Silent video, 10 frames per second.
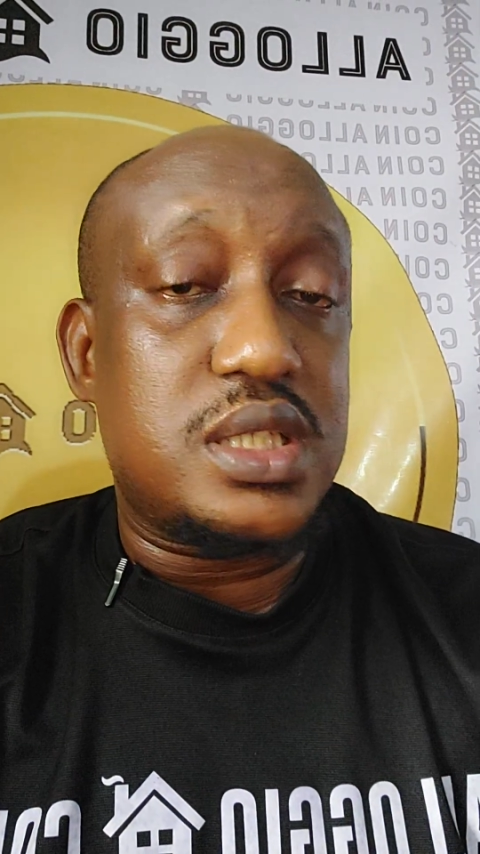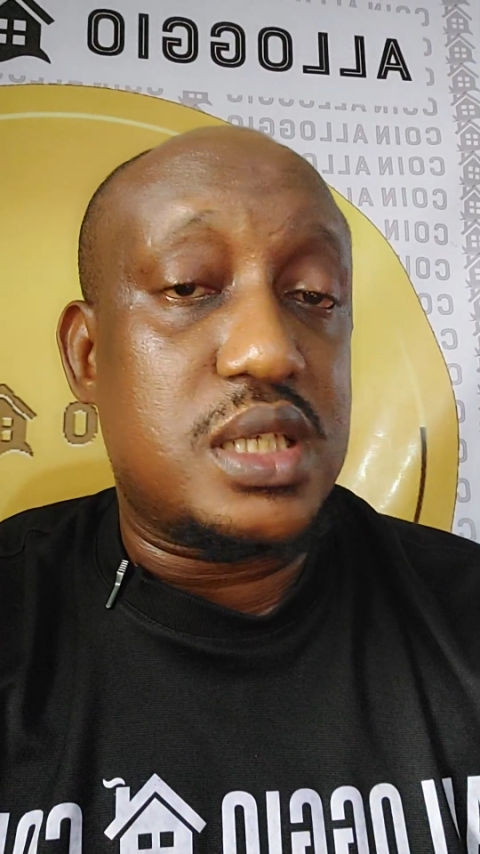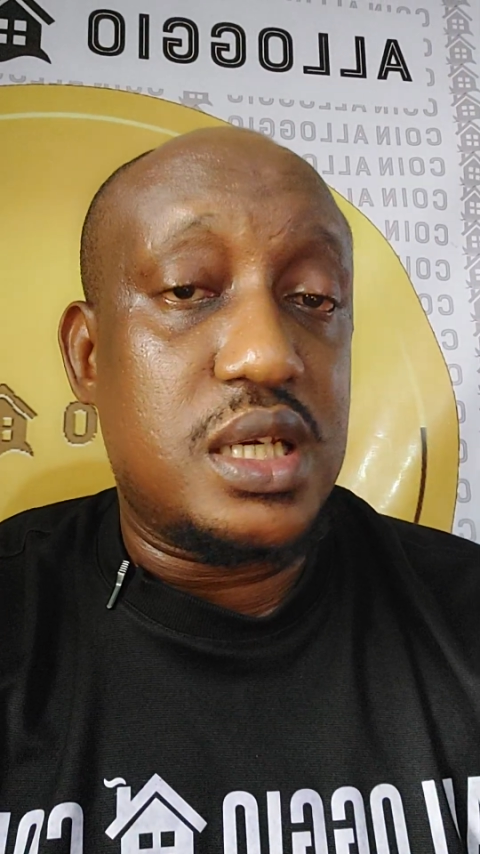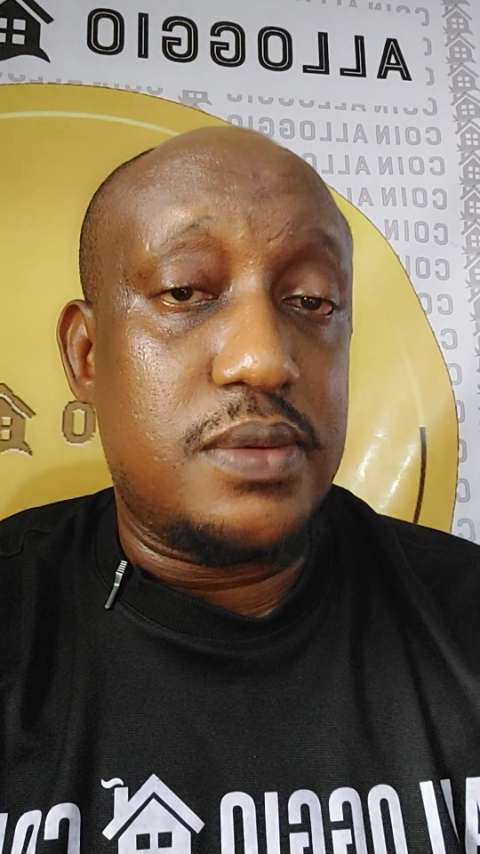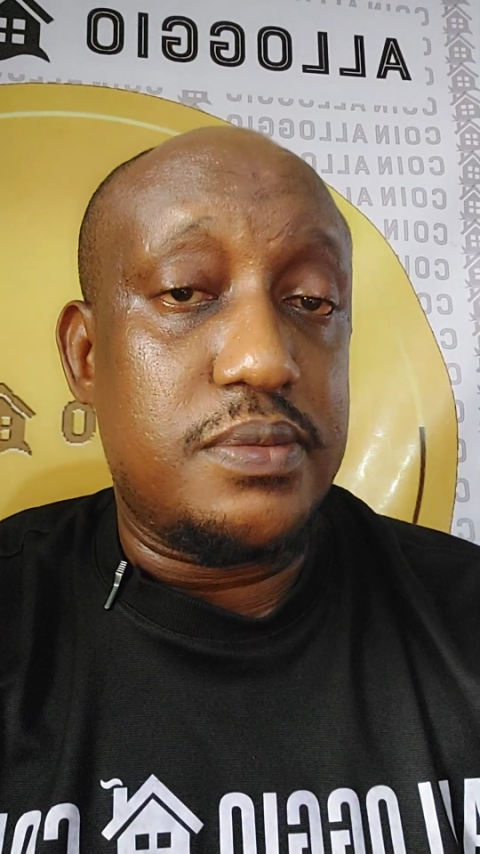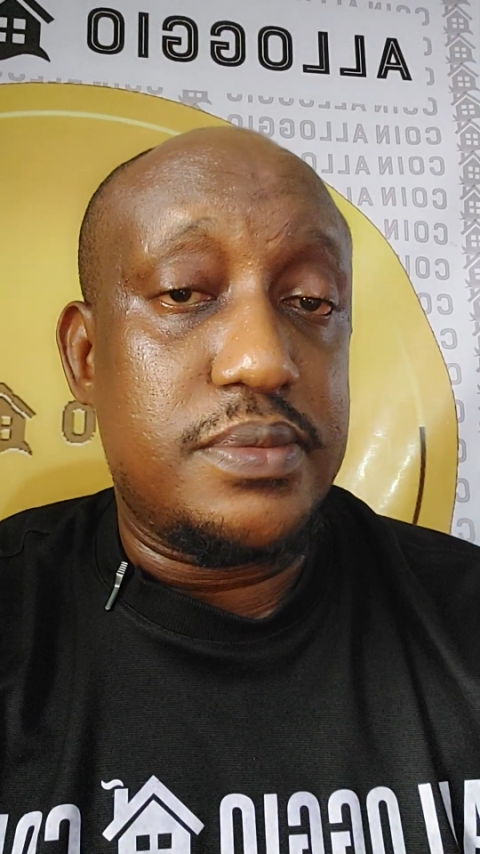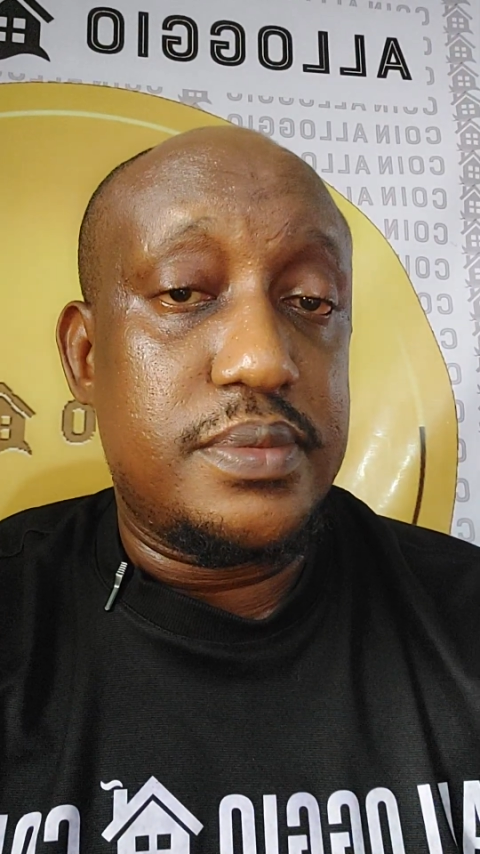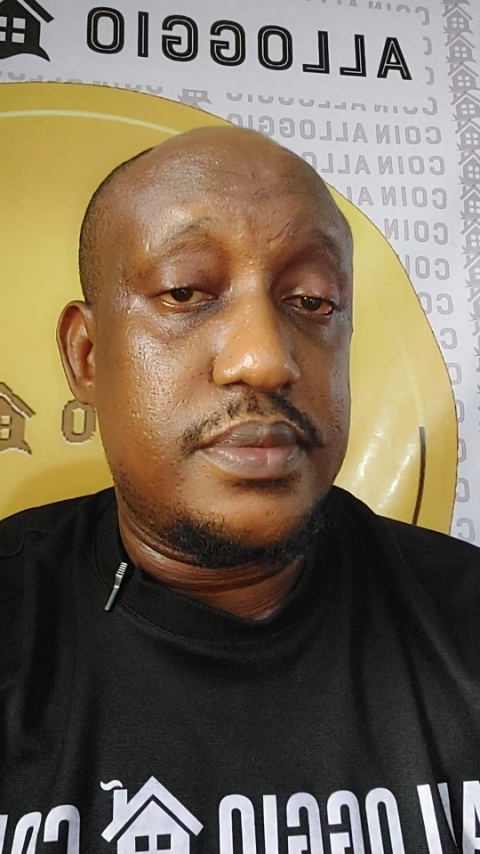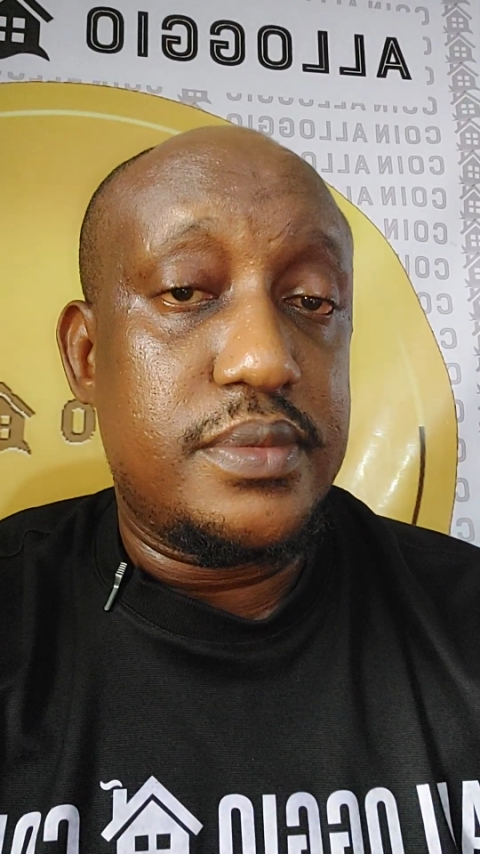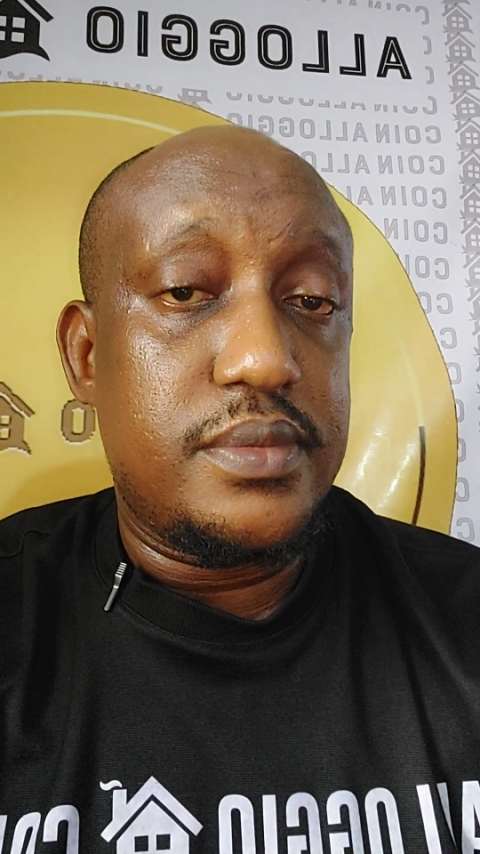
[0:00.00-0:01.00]
scheme.
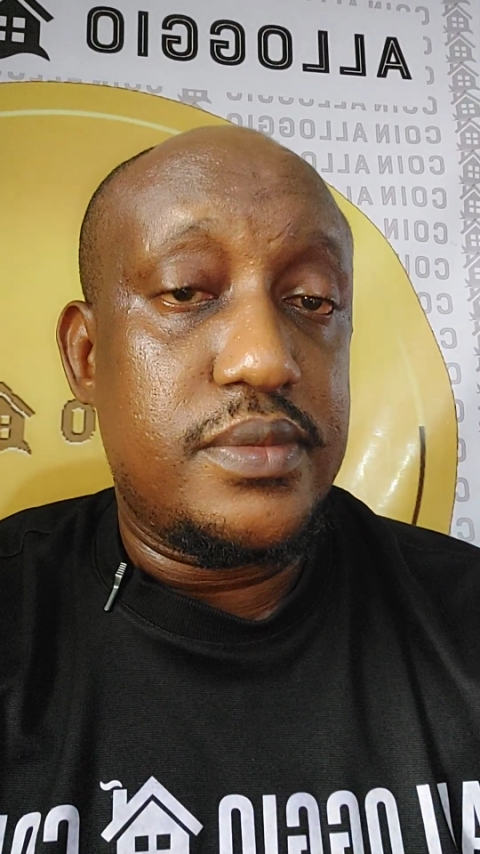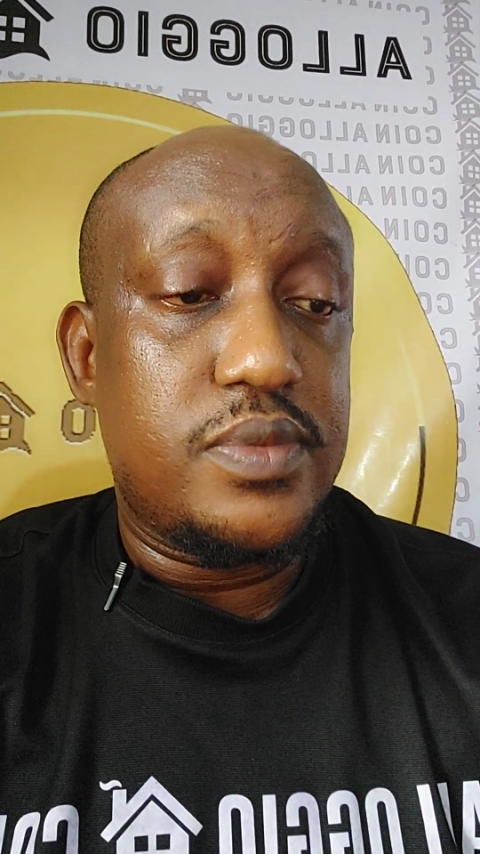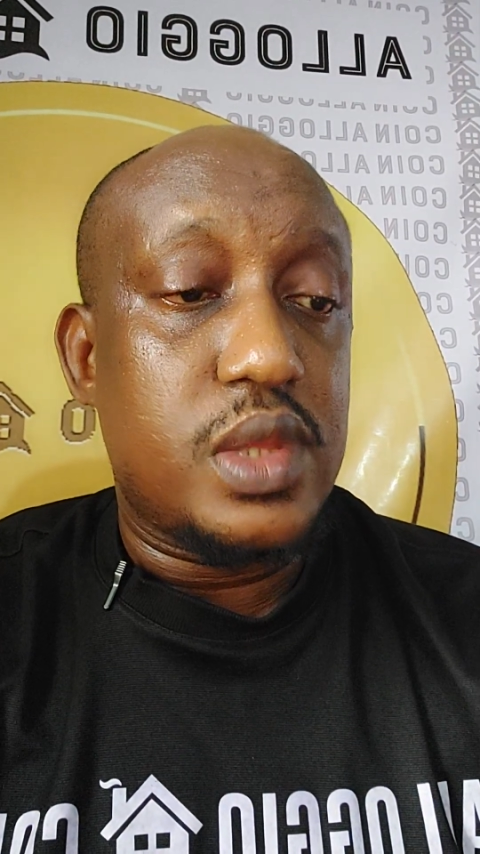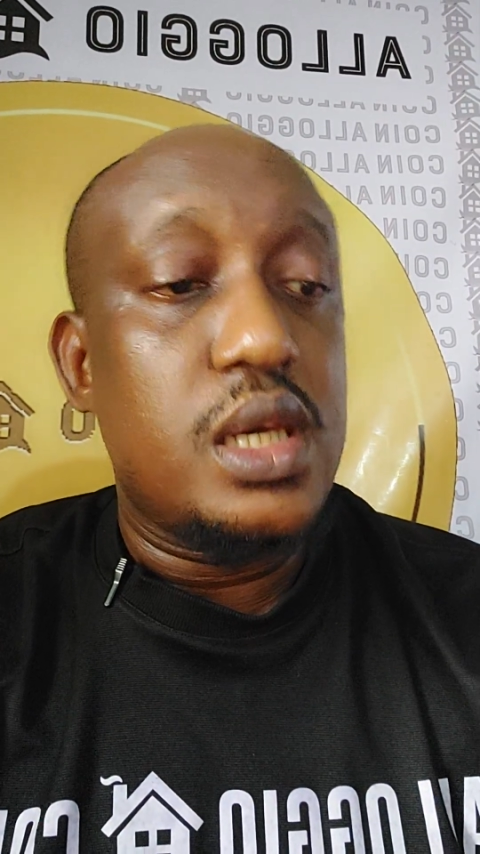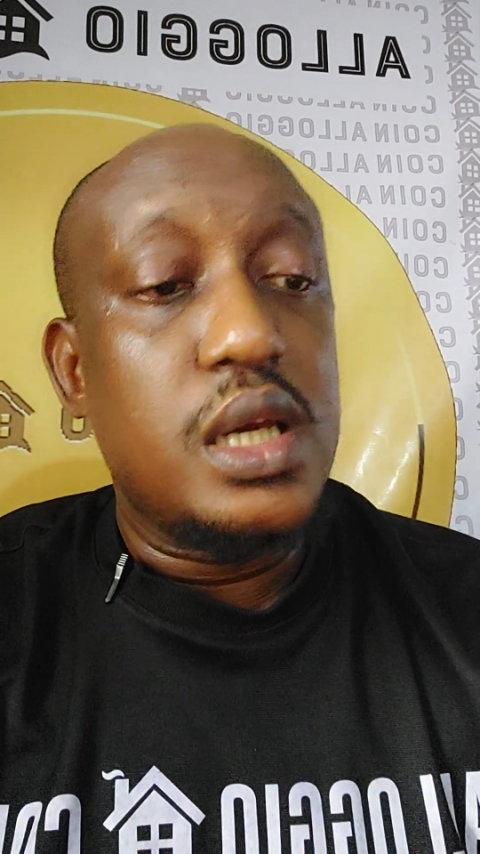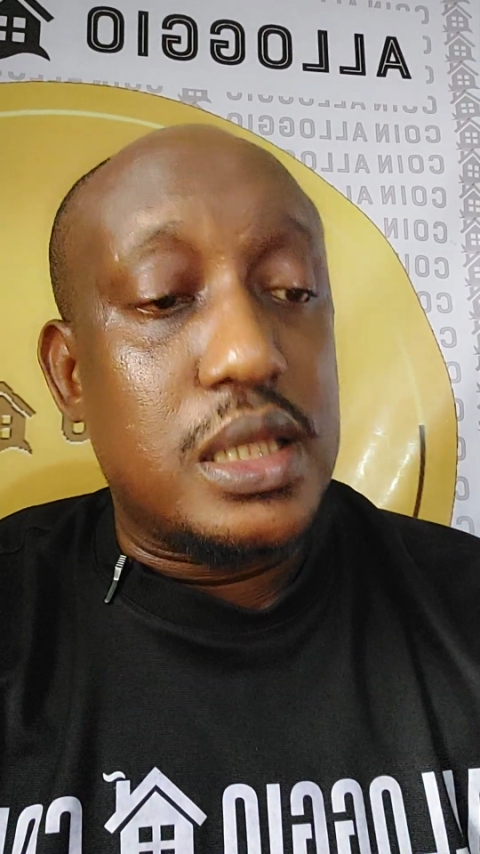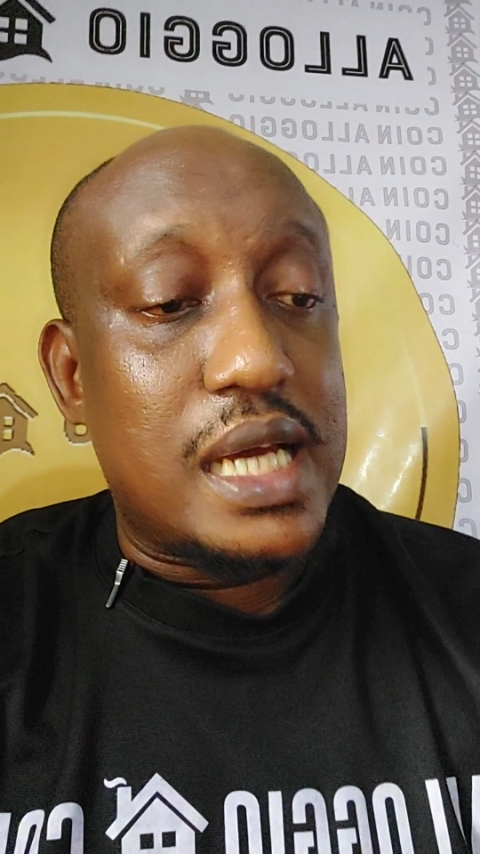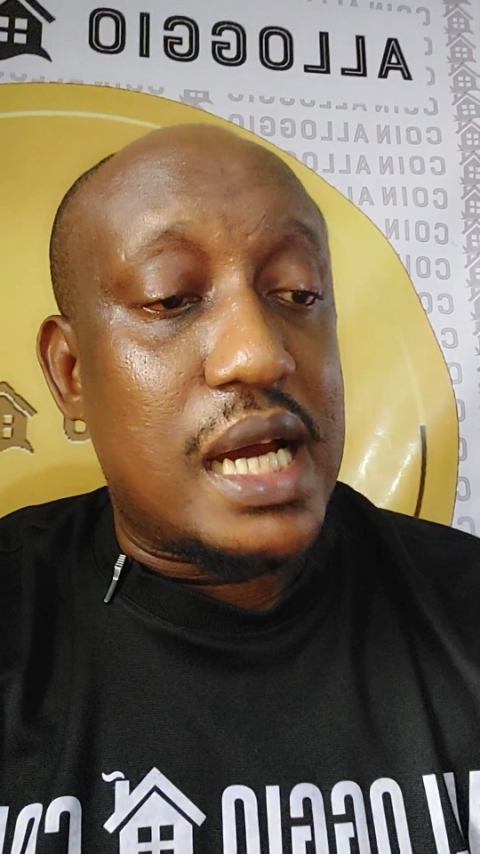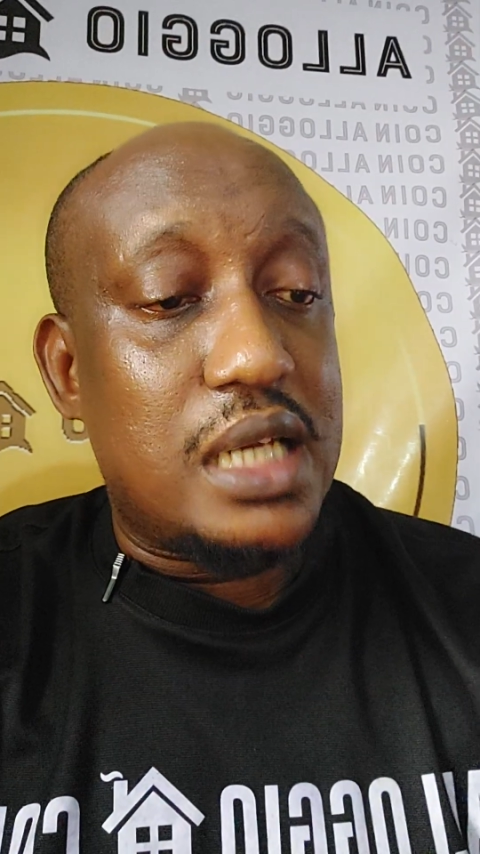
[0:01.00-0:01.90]
Now,